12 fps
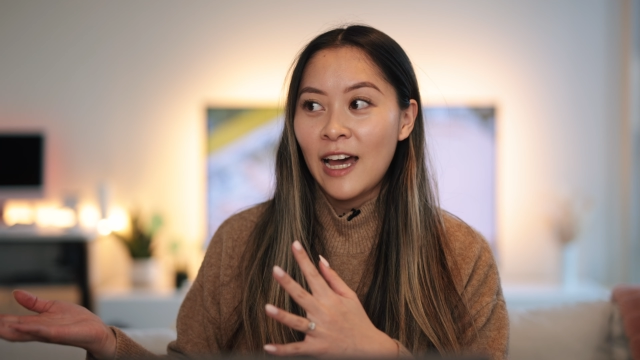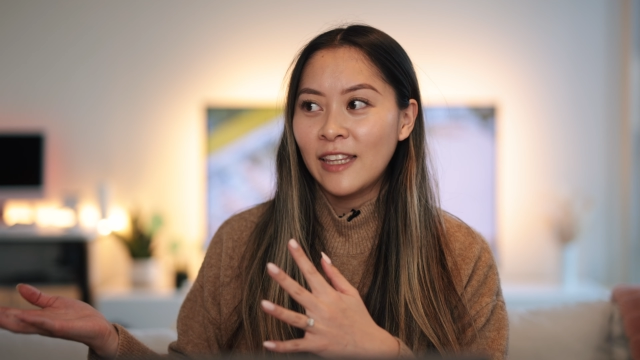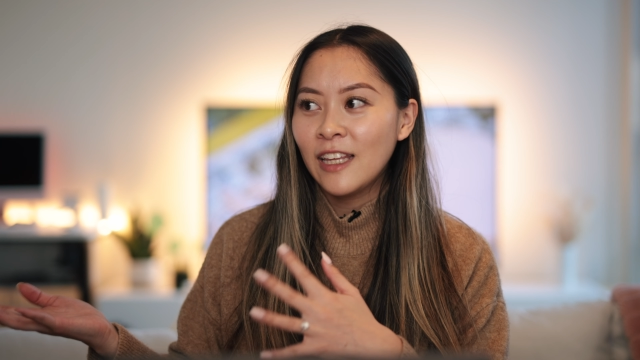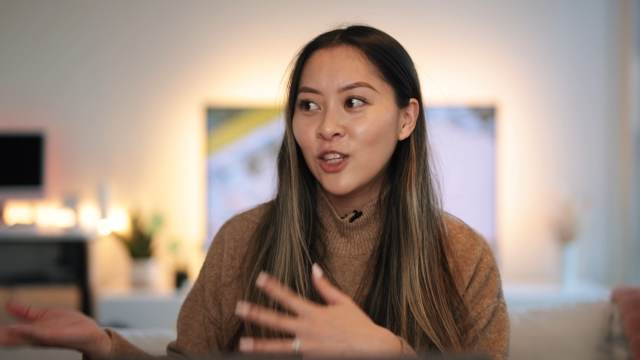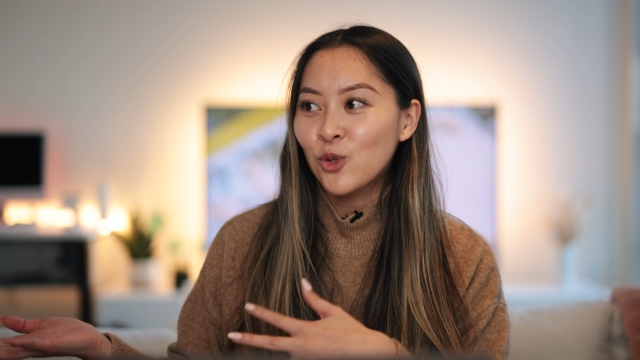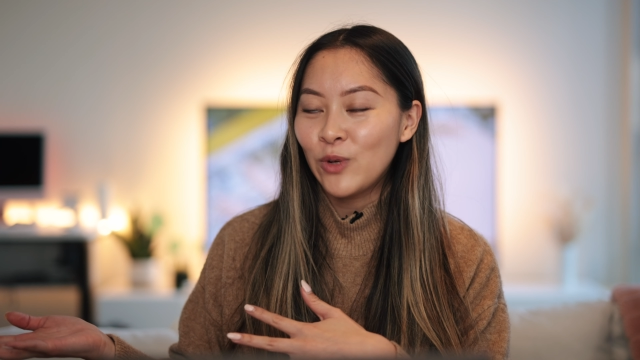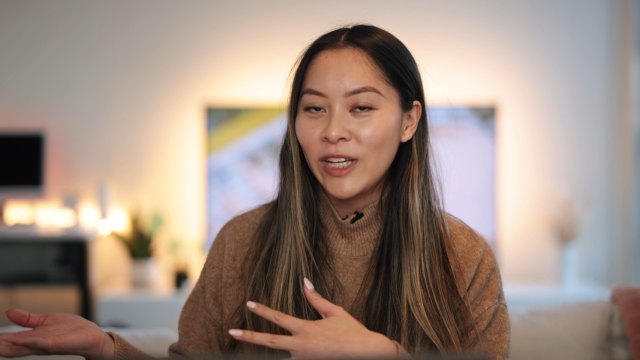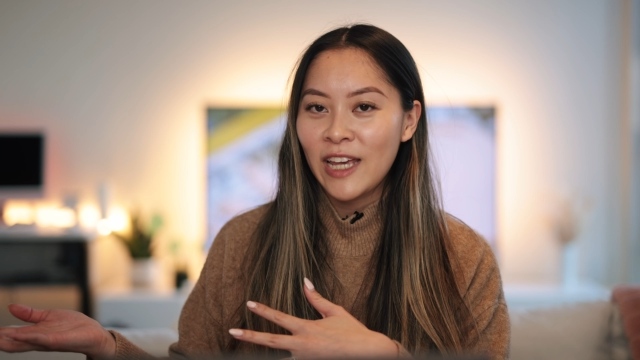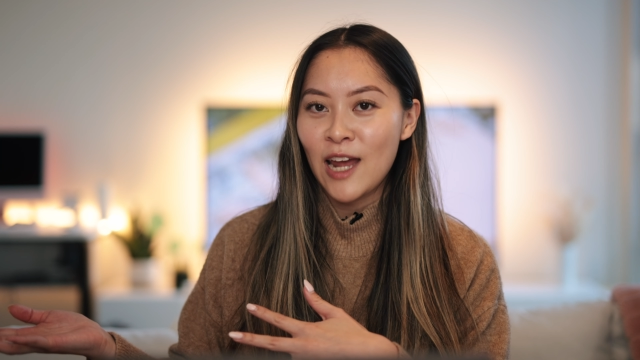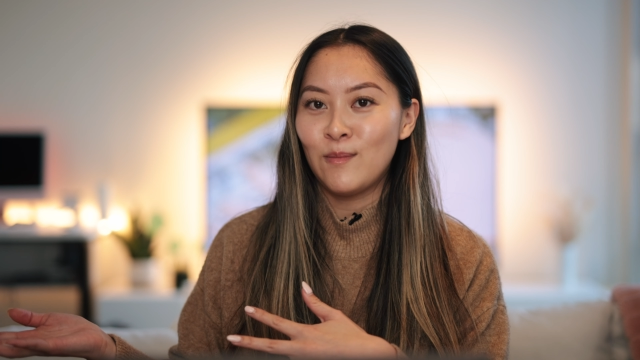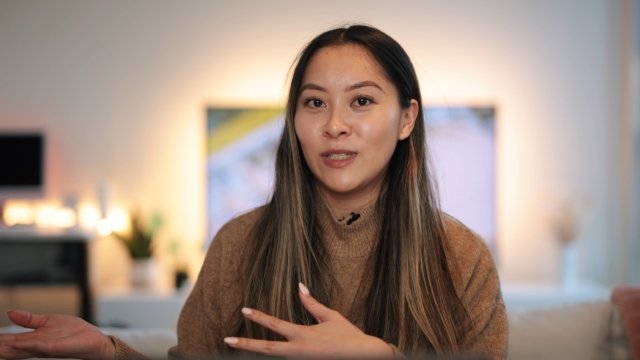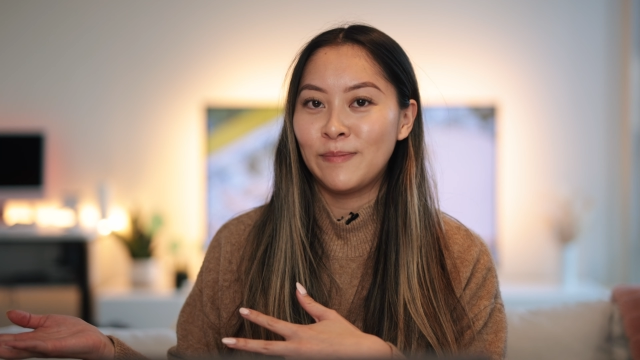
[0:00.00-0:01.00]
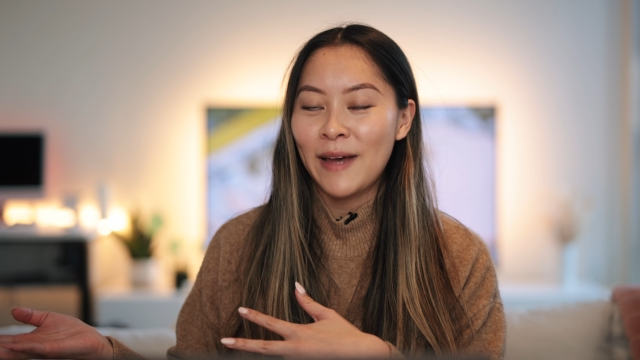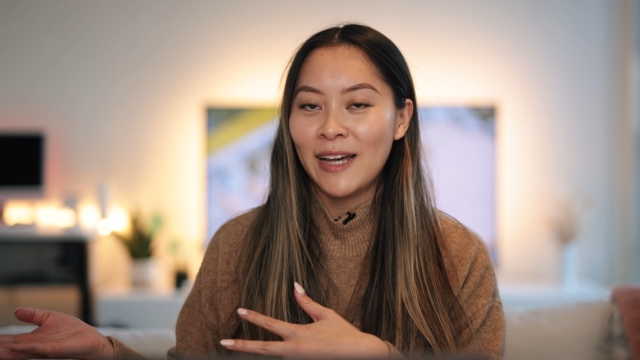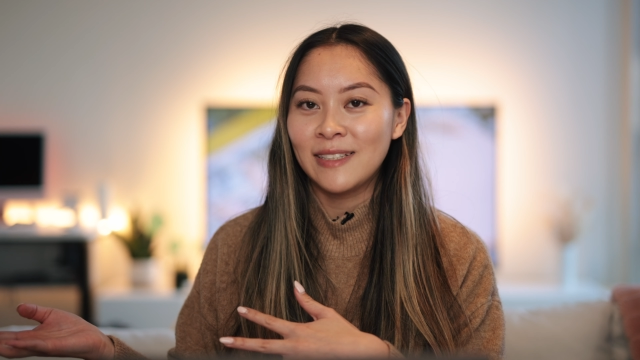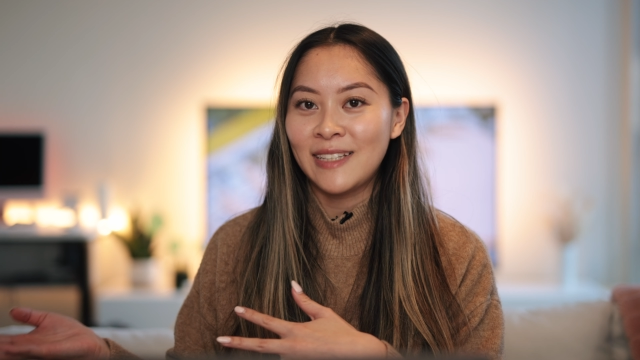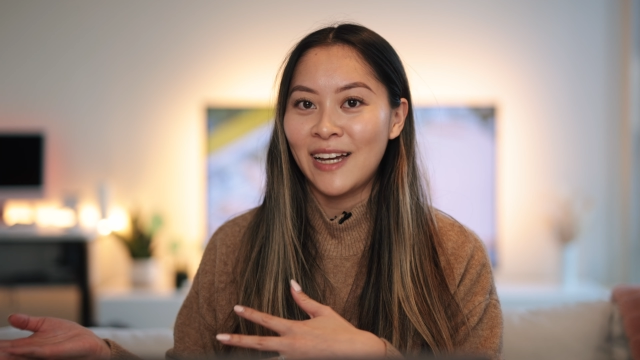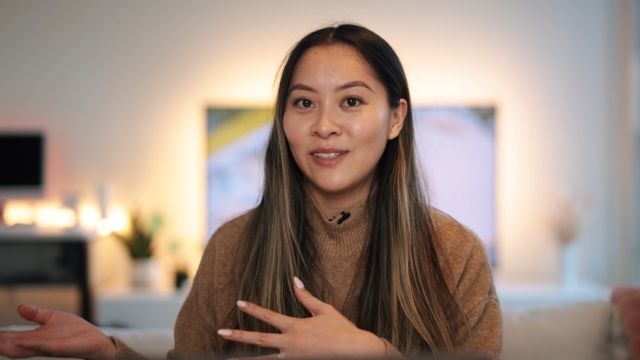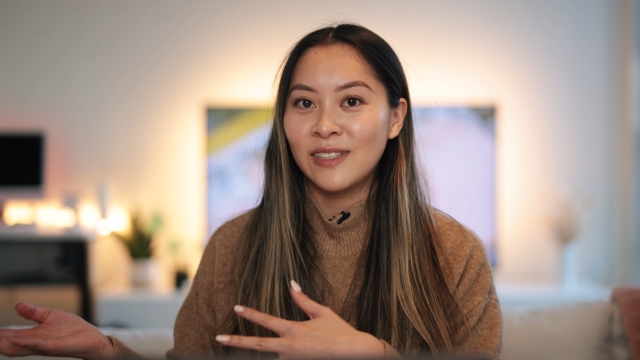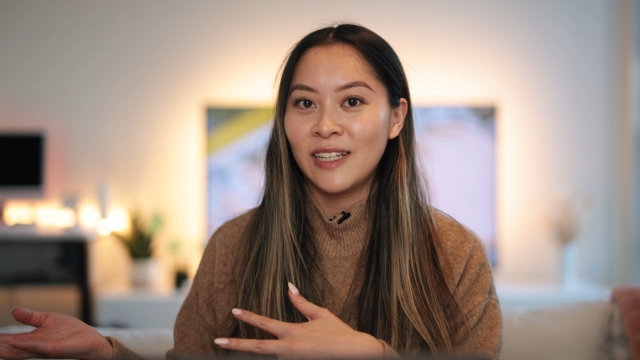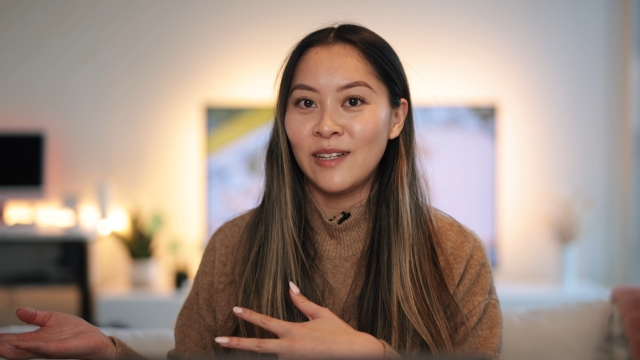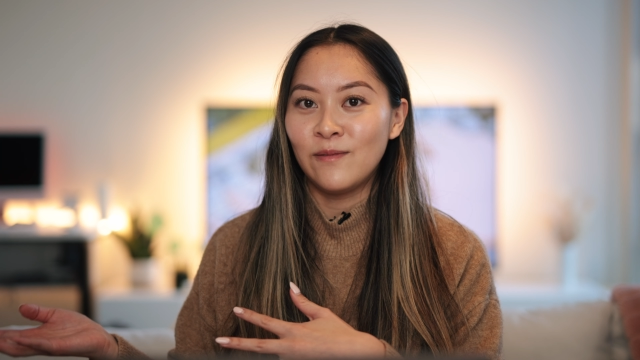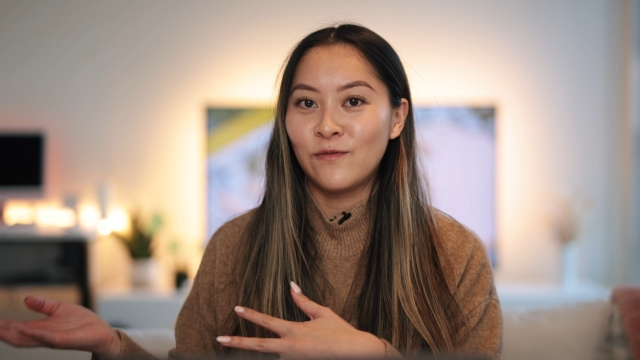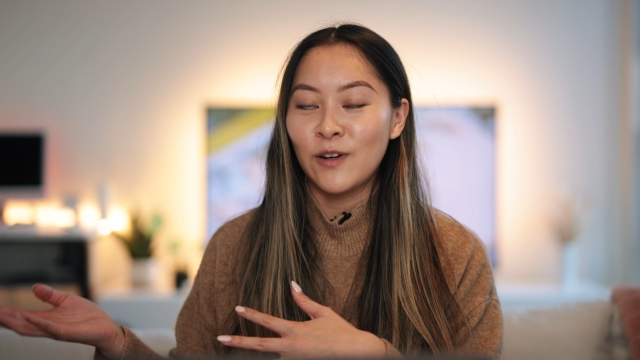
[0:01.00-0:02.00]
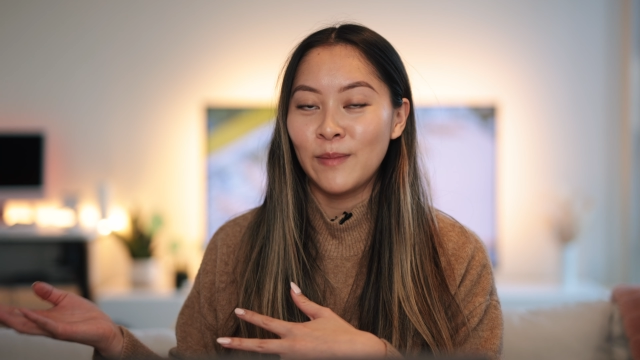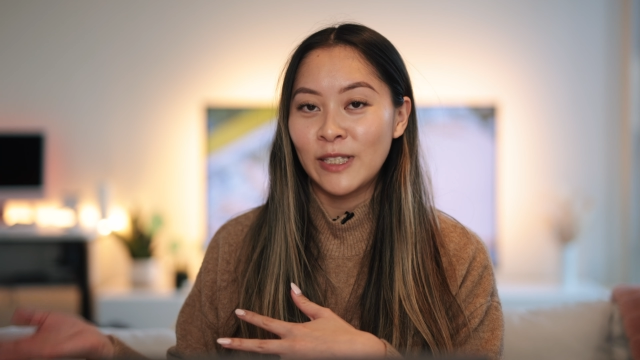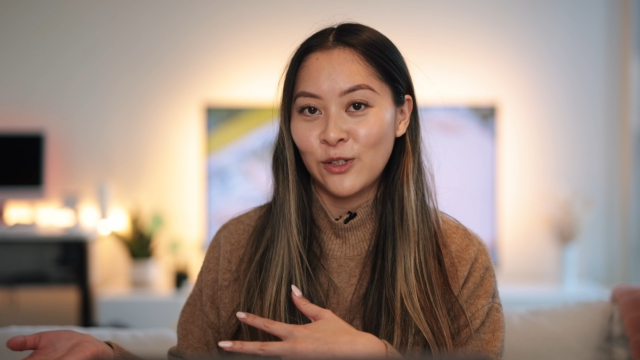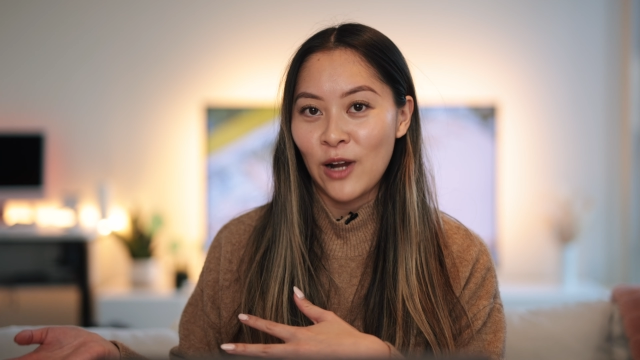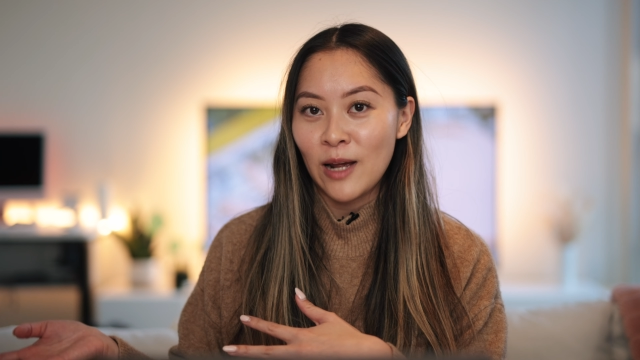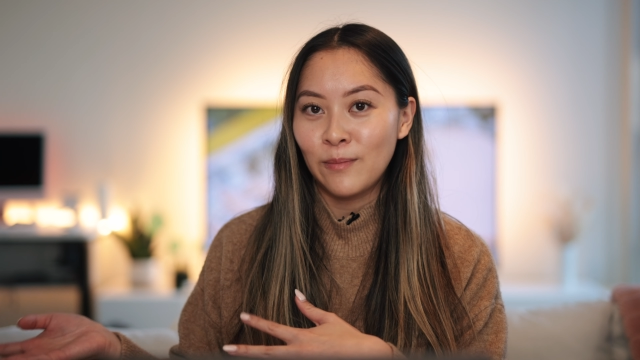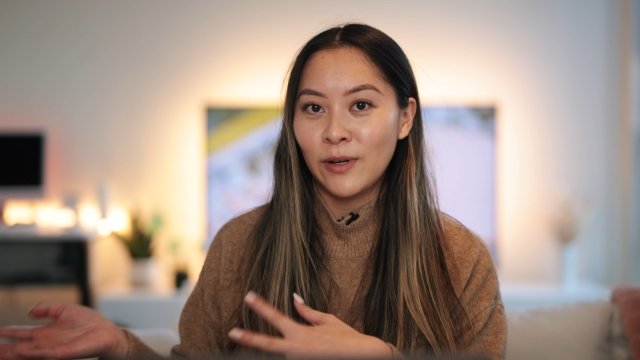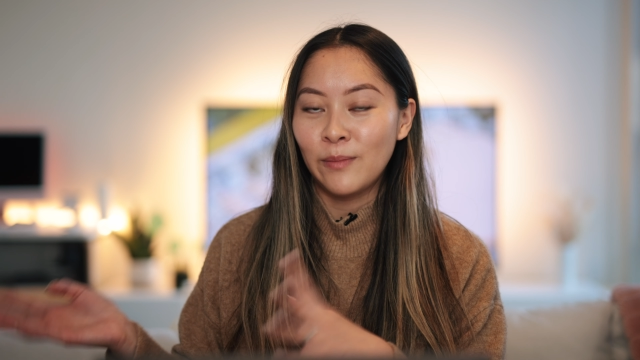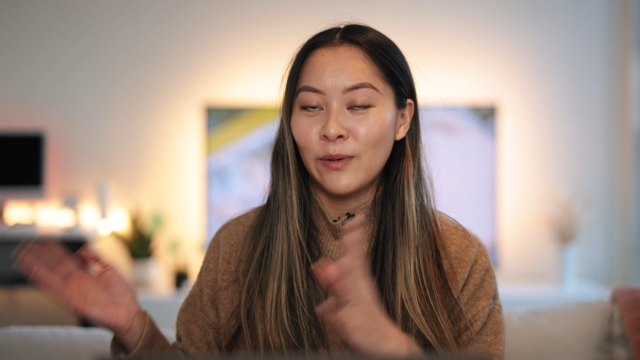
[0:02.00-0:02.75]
I think, 3 cameras passed down to him from his grandpa,